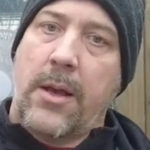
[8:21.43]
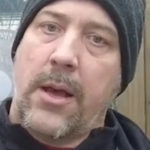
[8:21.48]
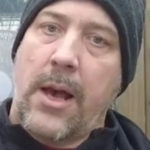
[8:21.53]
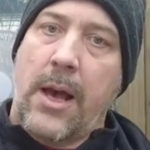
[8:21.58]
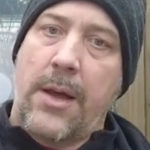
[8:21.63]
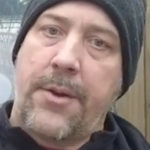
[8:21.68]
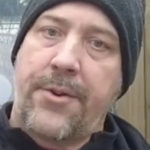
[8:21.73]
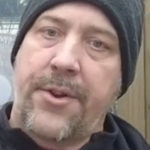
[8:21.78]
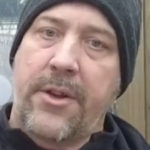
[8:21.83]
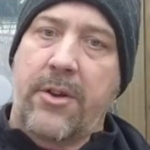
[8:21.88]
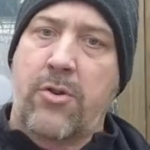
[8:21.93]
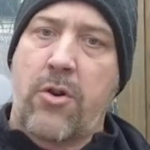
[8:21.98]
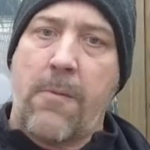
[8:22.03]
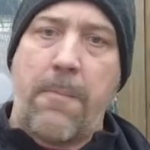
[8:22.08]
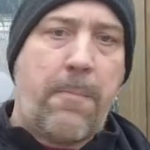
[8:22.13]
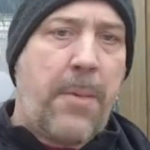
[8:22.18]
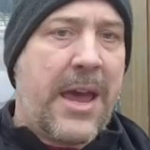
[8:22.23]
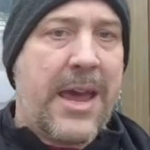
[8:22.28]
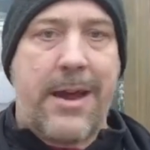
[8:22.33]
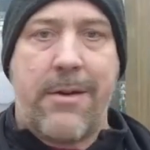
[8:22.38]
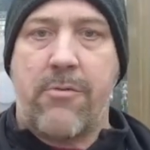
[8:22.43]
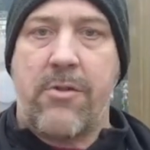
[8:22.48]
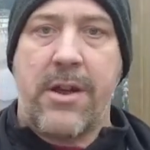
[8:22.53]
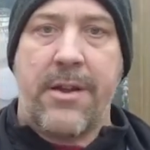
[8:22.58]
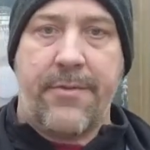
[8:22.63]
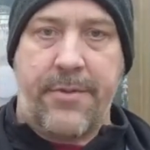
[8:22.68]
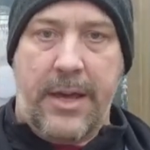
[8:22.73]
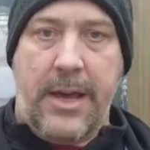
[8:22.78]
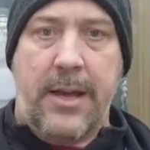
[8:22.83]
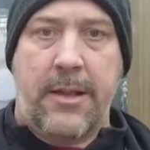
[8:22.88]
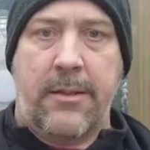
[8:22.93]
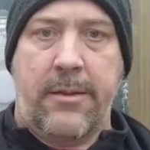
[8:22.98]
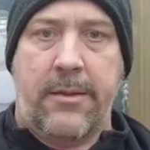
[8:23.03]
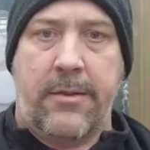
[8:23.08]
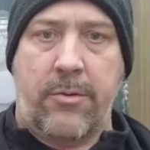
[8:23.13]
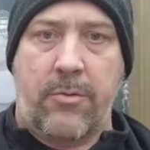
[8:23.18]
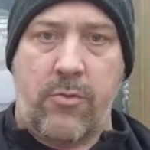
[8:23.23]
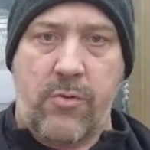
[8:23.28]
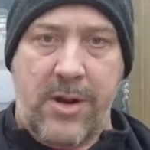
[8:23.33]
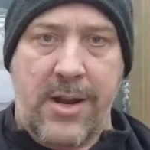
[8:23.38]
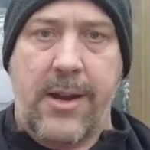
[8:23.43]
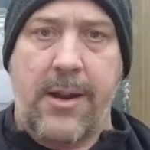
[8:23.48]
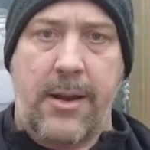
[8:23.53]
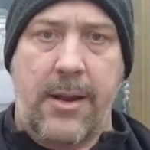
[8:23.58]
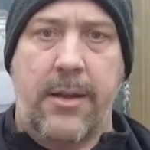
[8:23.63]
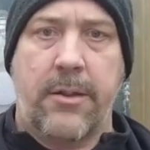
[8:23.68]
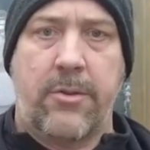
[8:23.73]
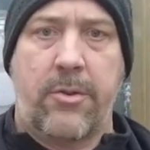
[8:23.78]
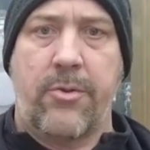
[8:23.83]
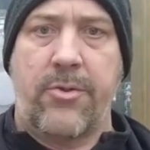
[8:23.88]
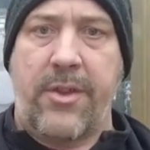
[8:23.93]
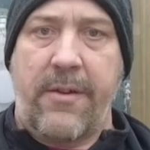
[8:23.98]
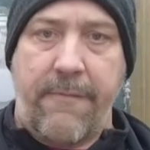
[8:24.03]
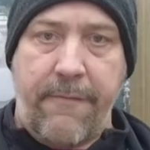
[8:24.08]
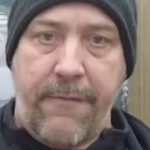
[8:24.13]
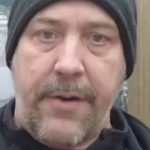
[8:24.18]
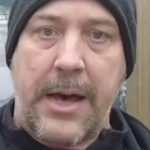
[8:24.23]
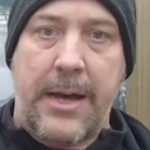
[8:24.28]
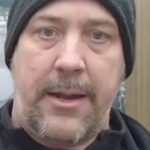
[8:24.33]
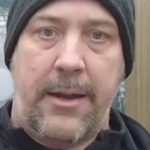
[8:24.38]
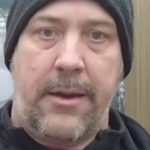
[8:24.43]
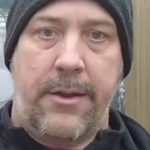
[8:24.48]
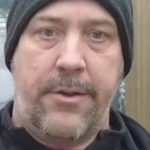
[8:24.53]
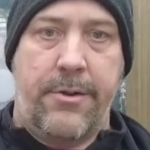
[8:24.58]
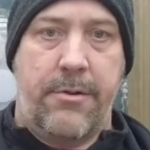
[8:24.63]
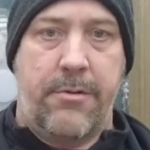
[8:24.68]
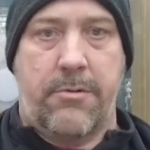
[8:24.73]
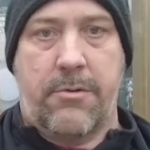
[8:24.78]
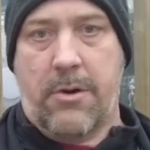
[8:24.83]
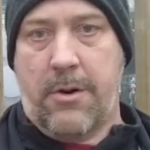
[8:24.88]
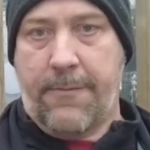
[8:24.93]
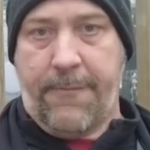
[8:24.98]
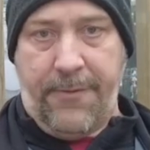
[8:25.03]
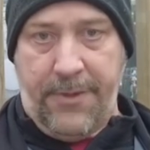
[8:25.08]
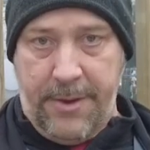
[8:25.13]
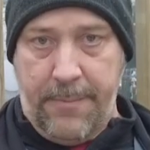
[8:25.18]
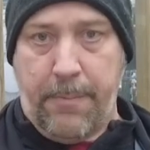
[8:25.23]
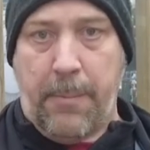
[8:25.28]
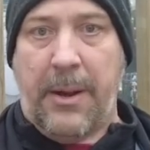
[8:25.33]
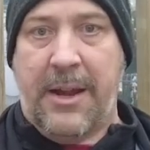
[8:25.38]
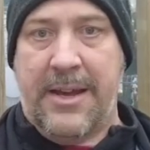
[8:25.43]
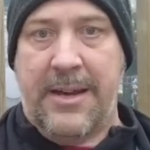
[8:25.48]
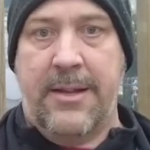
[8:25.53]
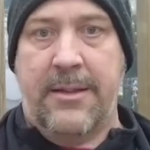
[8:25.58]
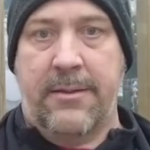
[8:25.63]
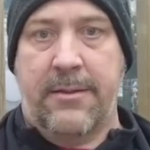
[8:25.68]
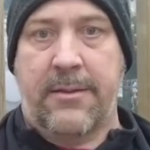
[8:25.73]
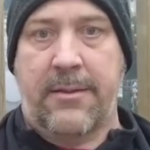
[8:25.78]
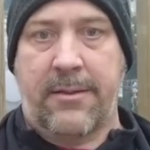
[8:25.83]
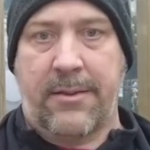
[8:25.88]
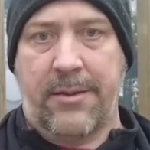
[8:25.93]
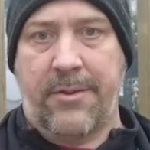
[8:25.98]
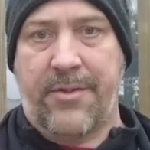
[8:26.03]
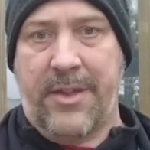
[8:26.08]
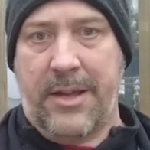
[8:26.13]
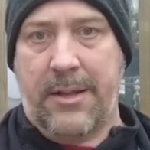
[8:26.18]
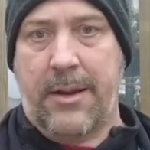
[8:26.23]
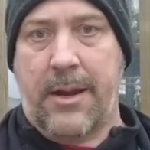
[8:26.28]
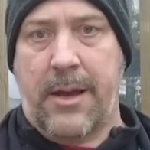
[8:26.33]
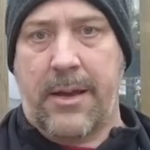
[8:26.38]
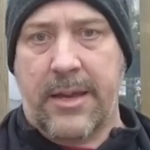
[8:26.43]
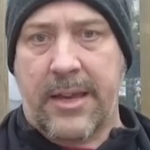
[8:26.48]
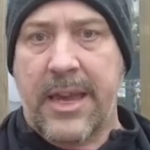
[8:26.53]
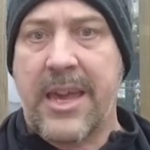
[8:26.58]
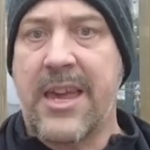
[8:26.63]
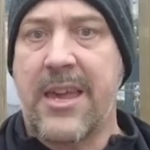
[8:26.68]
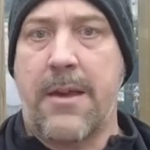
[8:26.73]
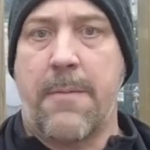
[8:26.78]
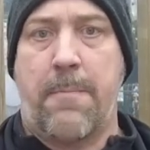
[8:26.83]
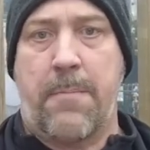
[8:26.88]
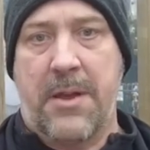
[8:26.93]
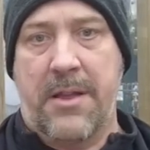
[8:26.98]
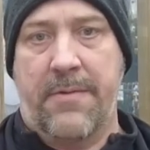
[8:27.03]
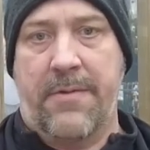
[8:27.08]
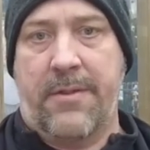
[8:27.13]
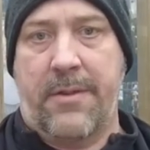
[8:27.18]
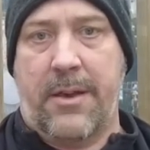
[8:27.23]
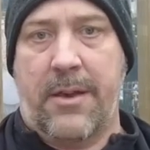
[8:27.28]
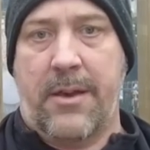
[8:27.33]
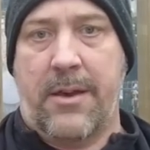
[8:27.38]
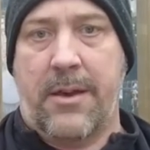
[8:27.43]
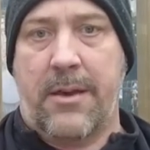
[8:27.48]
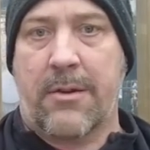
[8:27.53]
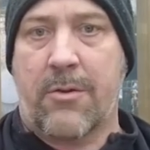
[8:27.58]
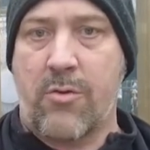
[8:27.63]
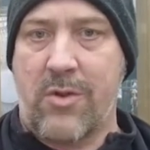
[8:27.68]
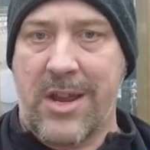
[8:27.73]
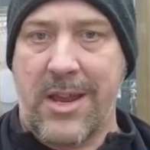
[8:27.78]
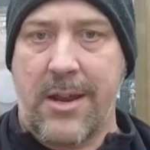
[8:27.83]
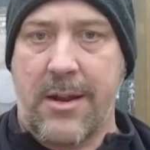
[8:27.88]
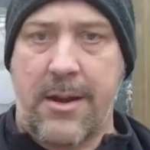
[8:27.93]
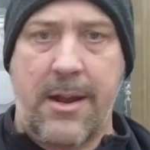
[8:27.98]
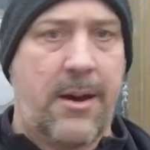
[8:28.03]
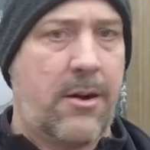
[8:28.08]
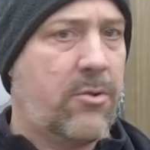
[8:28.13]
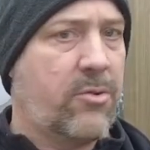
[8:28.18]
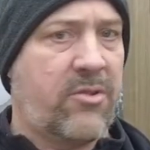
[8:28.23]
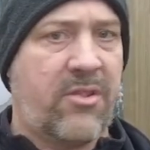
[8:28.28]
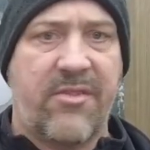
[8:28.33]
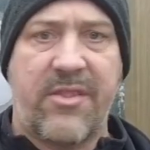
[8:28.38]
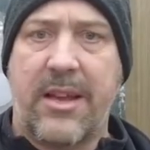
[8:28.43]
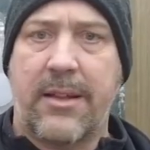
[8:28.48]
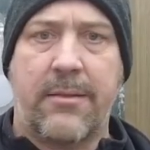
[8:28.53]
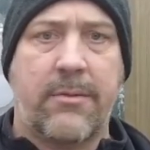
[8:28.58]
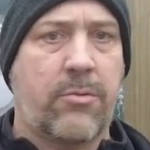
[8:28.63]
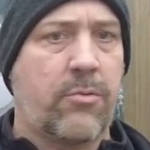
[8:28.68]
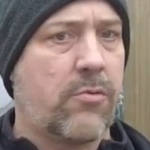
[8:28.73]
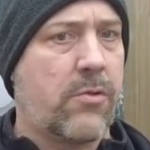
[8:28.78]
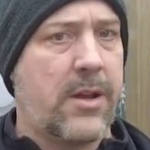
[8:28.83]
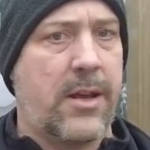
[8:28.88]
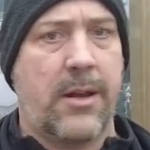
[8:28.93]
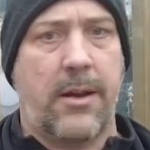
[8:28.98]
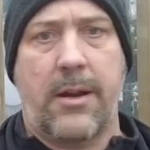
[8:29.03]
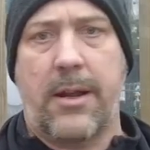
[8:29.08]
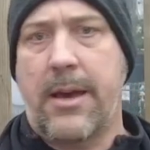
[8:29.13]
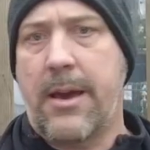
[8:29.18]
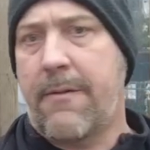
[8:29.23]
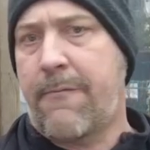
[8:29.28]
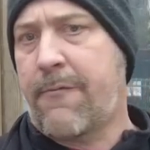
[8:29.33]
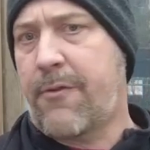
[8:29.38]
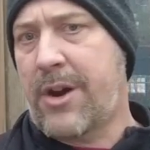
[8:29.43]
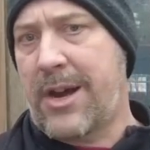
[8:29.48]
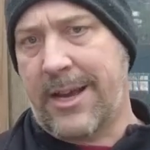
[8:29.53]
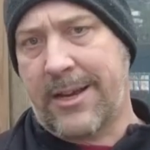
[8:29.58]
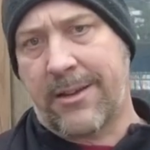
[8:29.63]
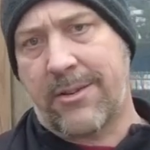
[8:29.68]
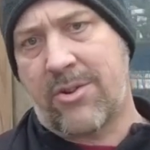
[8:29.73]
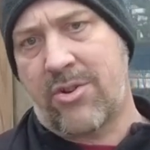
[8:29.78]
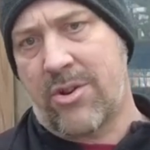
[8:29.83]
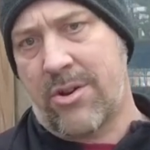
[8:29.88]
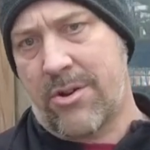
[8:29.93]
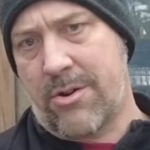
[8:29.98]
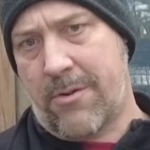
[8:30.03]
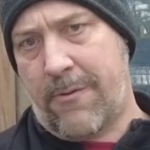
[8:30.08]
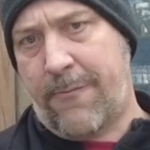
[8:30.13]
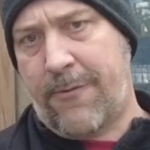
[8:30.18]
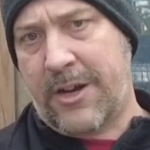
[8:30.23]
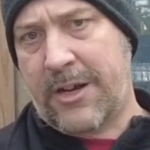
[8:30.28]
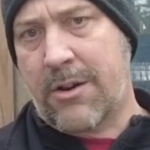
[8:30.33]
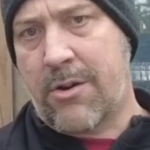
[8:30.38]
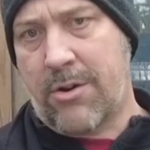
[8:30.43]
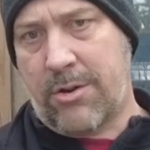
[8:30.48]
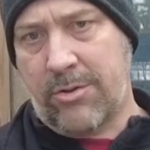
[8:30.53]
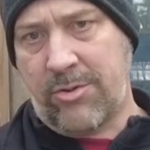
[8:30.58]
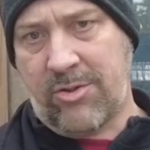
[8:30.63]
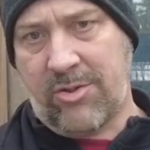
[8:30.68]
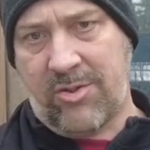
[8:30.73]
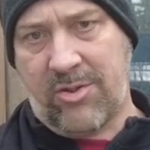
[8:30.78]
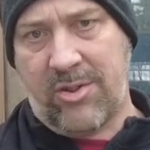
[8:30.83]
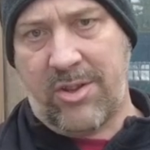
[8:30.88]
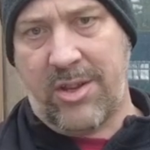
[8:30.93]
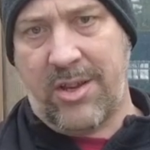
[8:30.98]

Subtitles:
And comparing that really to the value of the plants that I keep in the greenhouse, that's really a fraction of a cost.